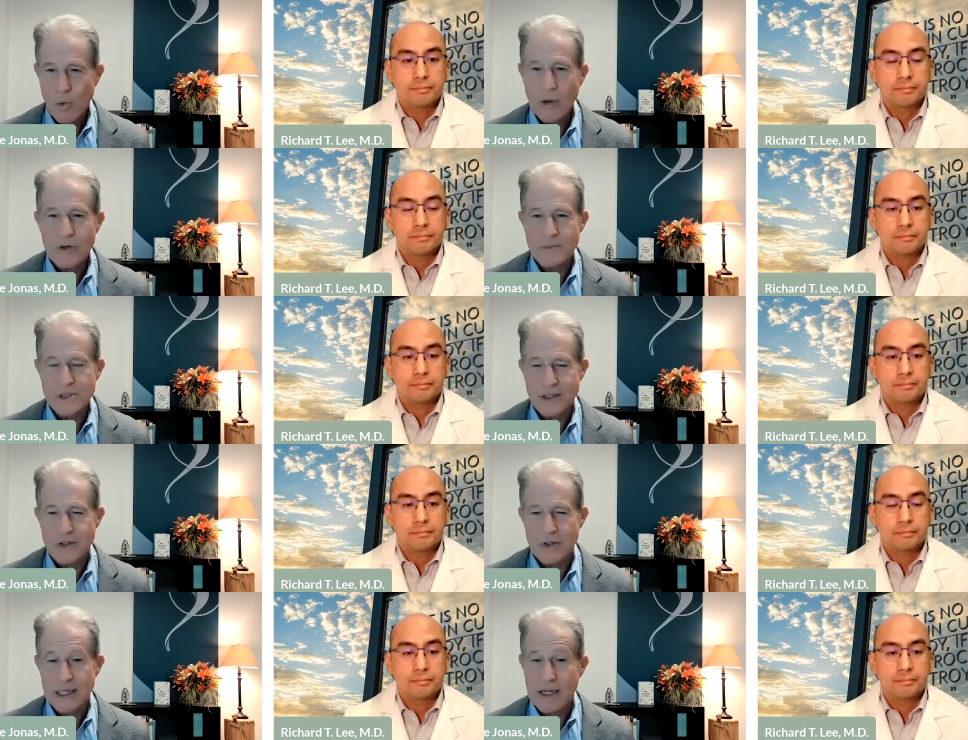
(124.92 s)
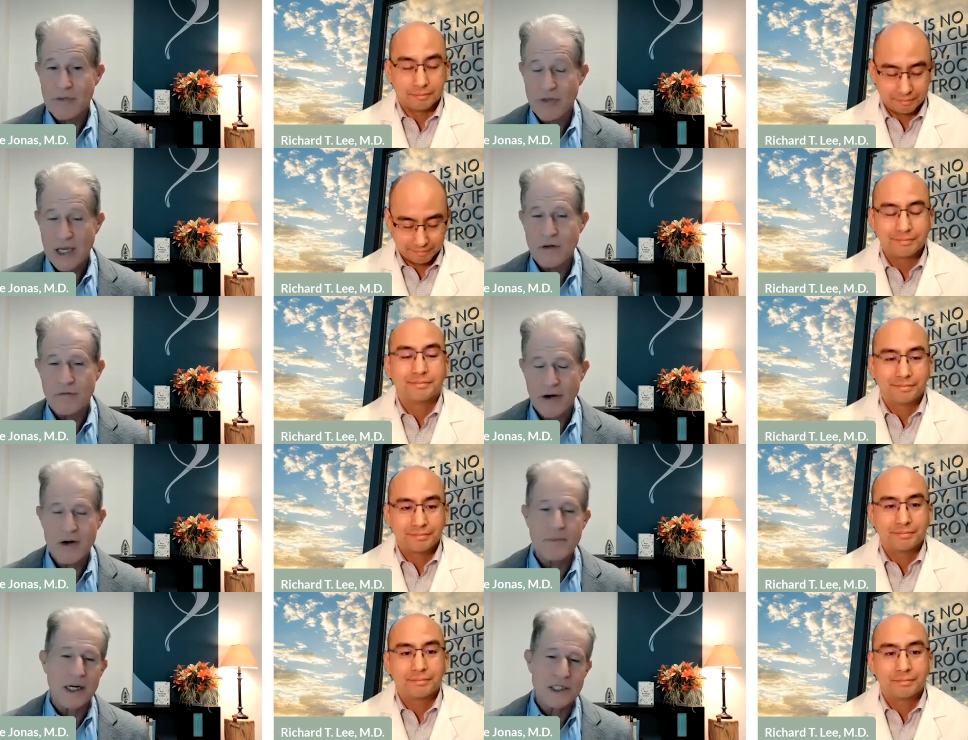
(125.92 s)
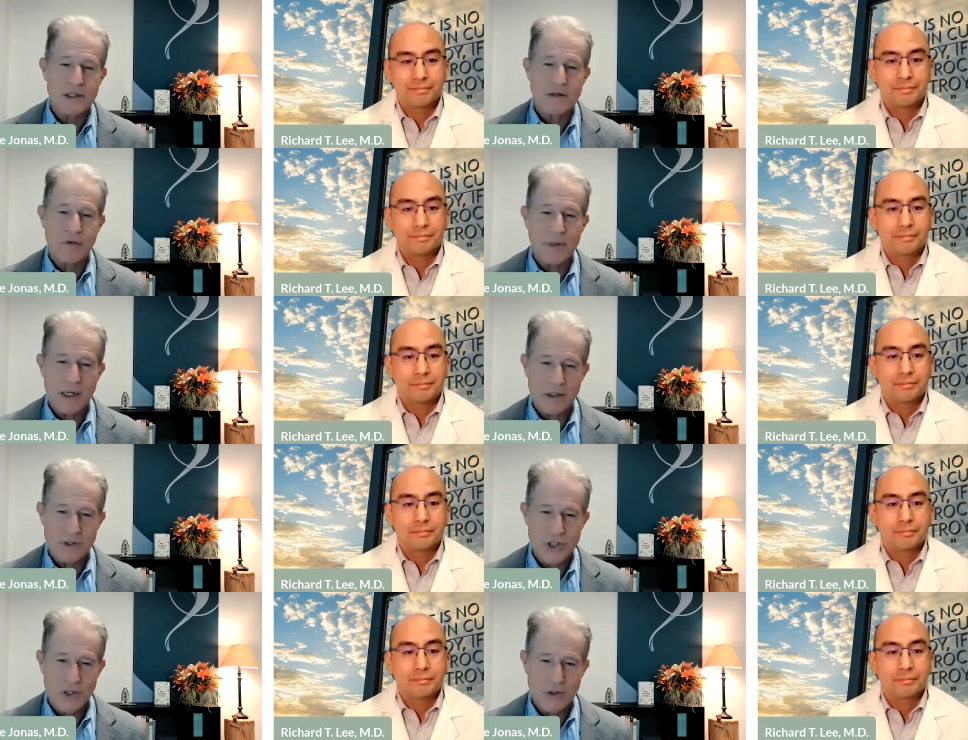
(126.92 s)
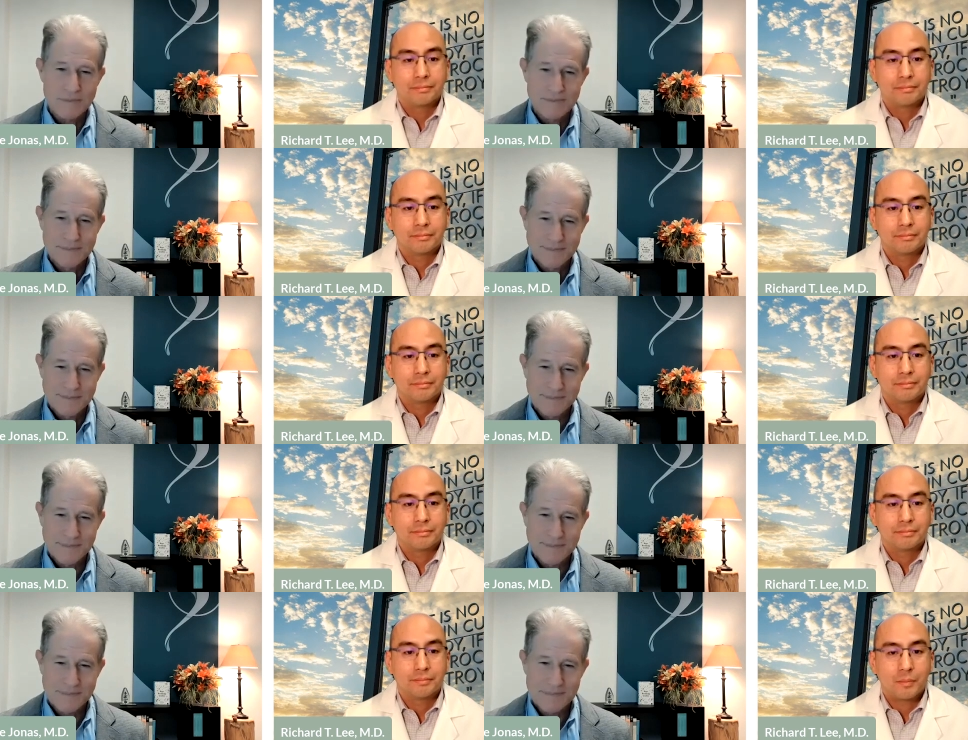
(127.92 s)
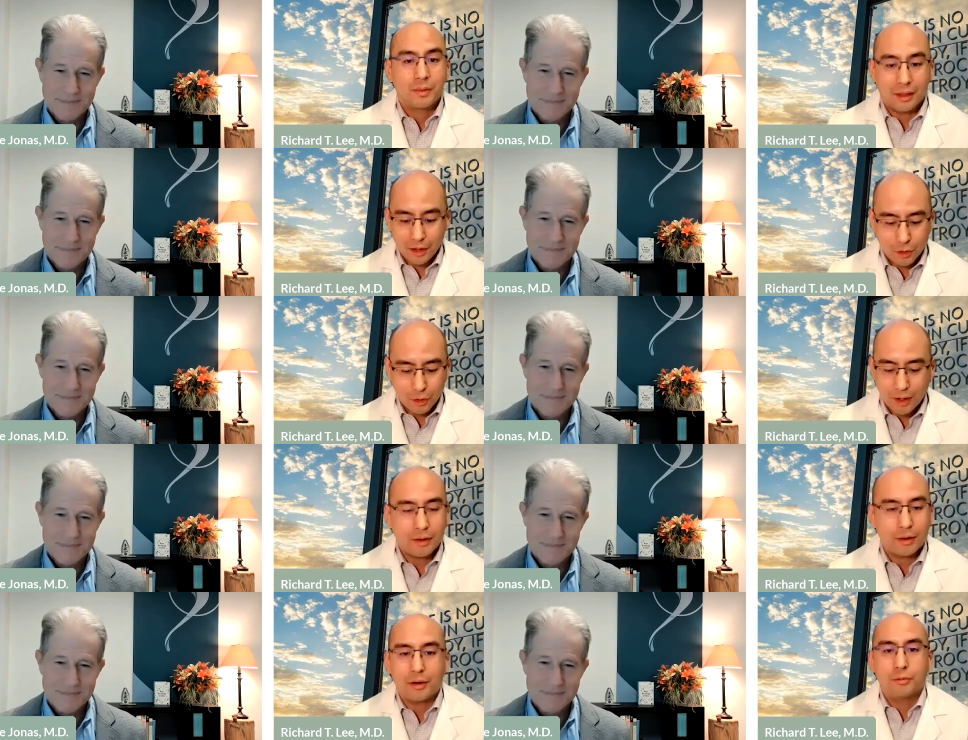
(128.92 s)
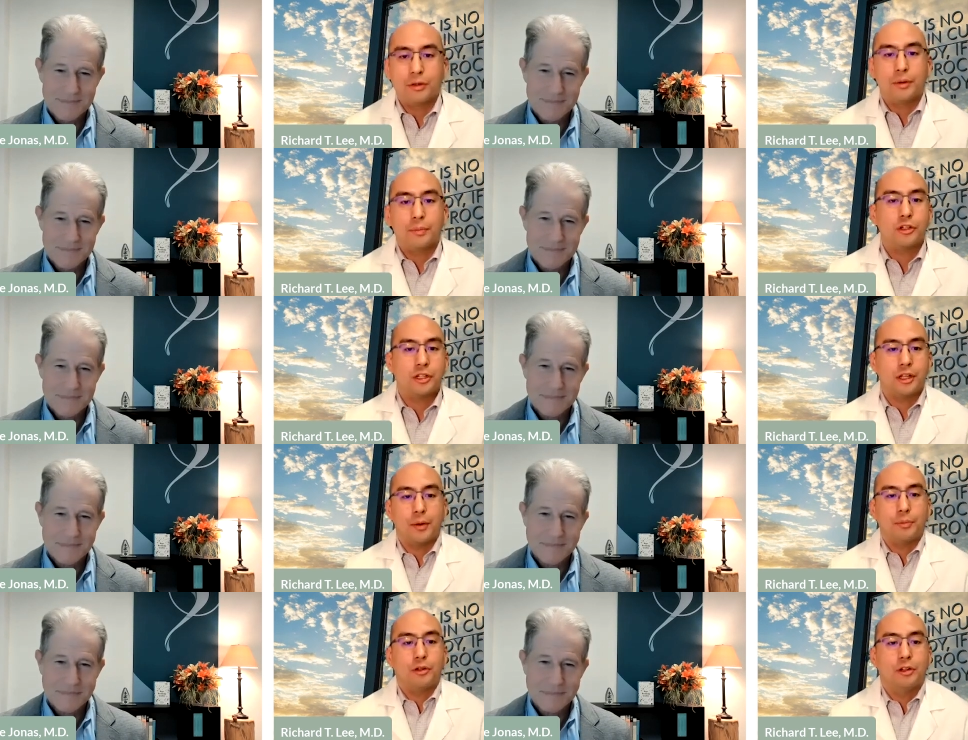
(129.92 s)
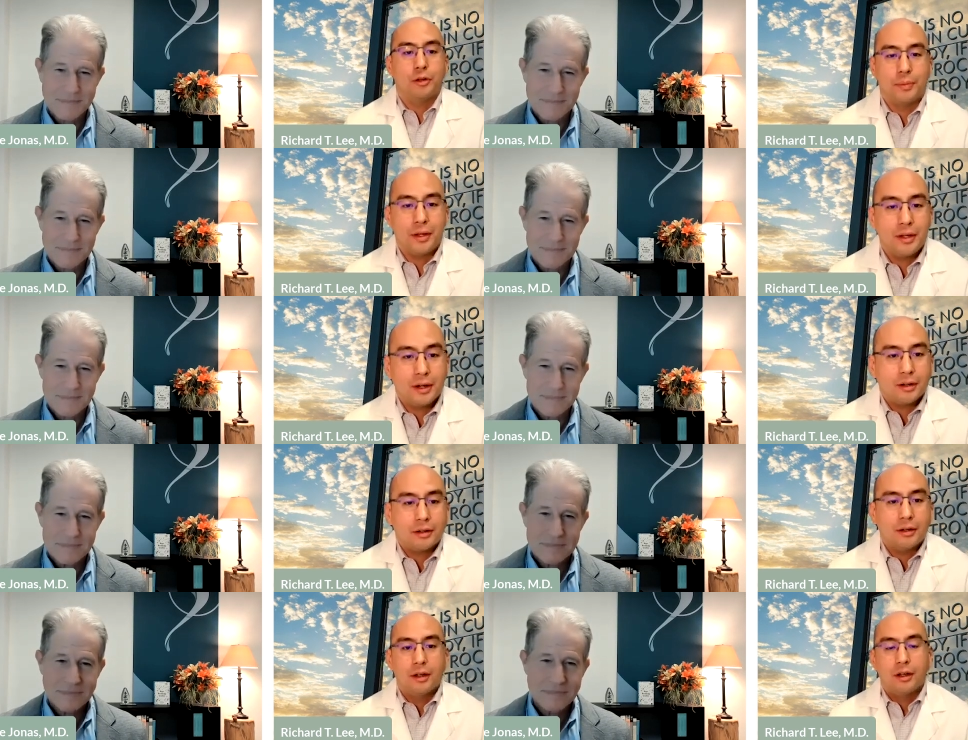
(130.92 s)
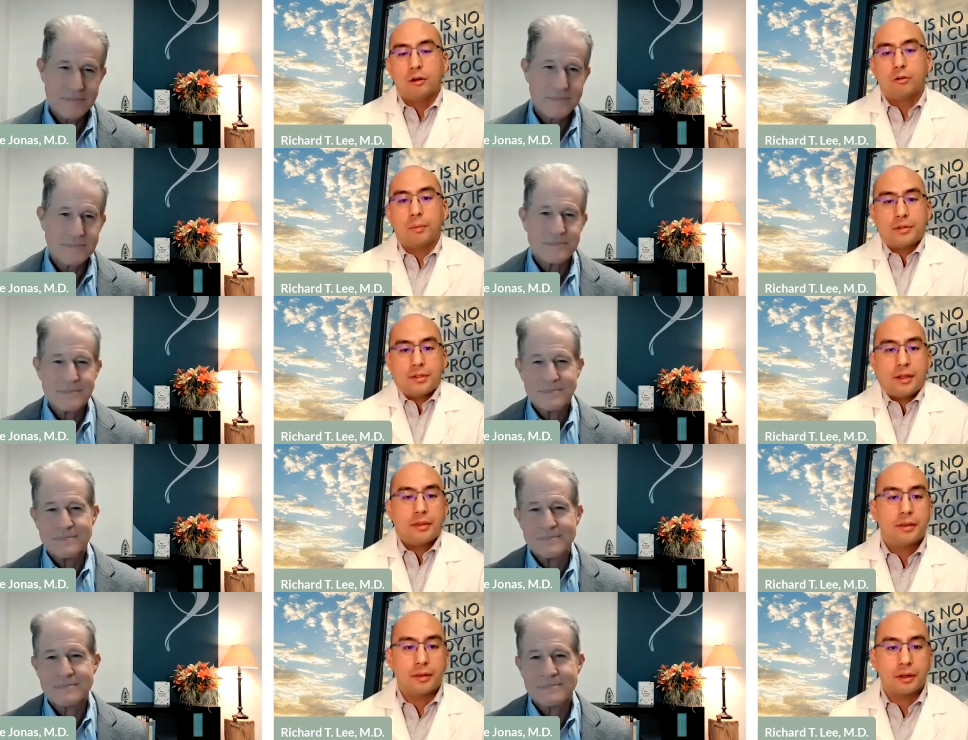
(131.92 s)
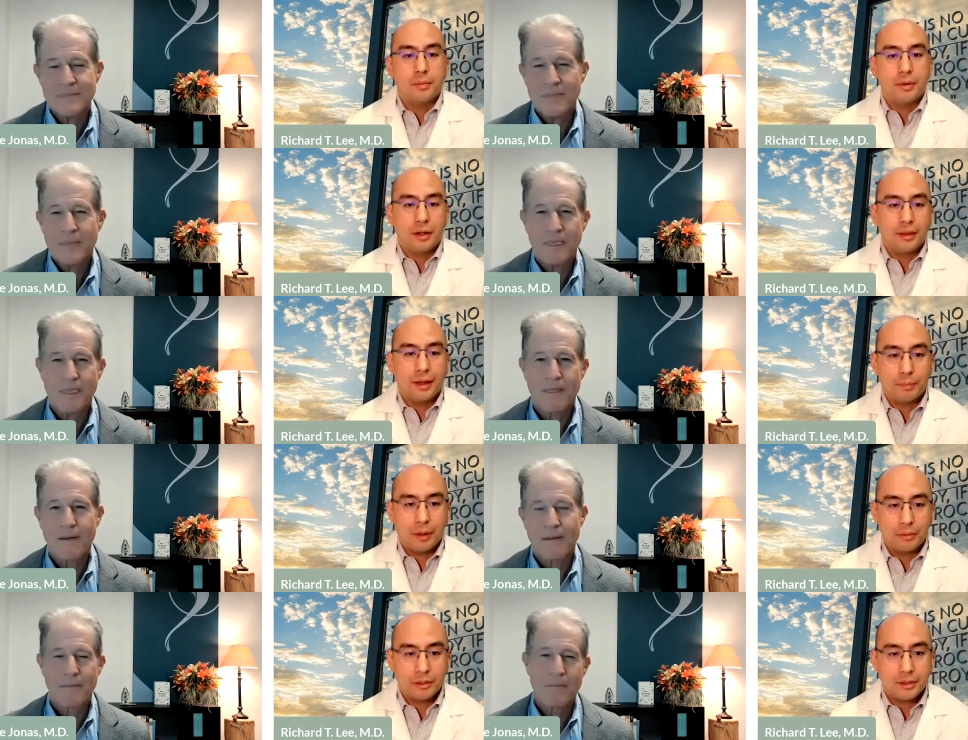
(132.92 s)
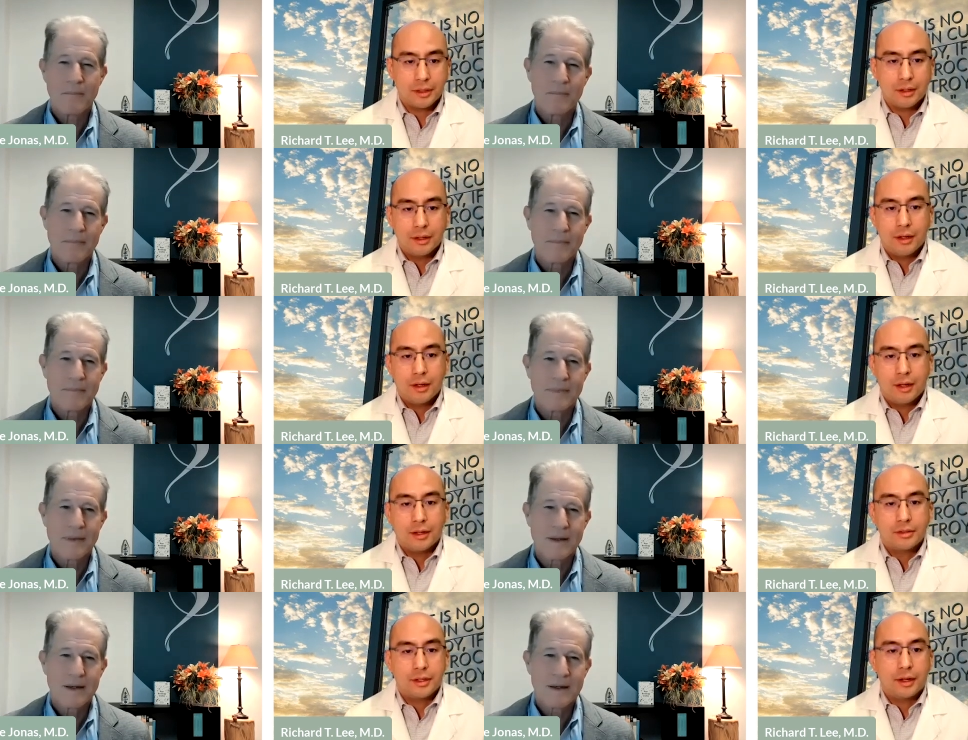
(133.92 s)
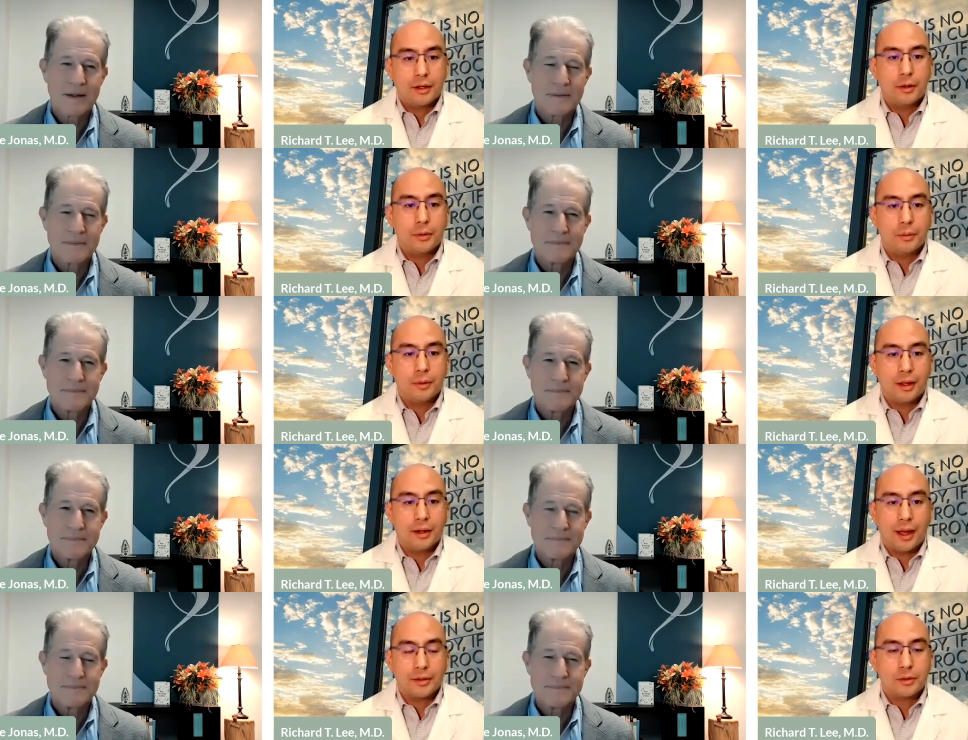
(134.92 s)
Speaker 1: Welcome, Doctor Lee, and thank you very much for being on the show. Thank you, Wayne. I
Speaker 2: really appreciate the opportunity to be here and represent the committee that published the S I O and